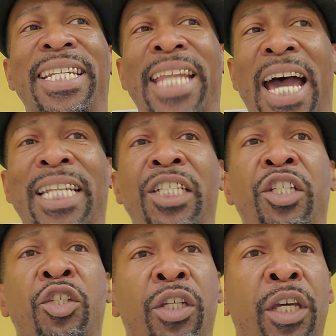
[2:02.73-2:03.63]
knowledge
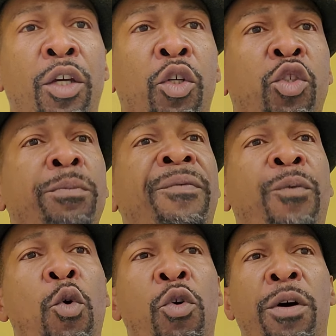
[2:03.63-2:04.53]
and skills to
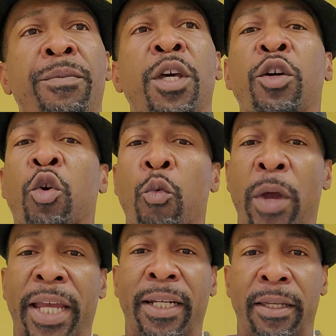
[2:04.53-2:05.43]
perform
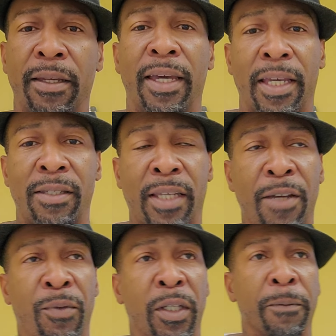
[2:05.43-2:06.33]
correctly and
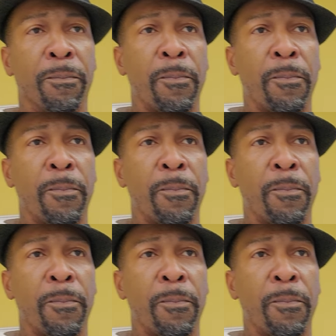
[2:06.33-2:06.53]
safely.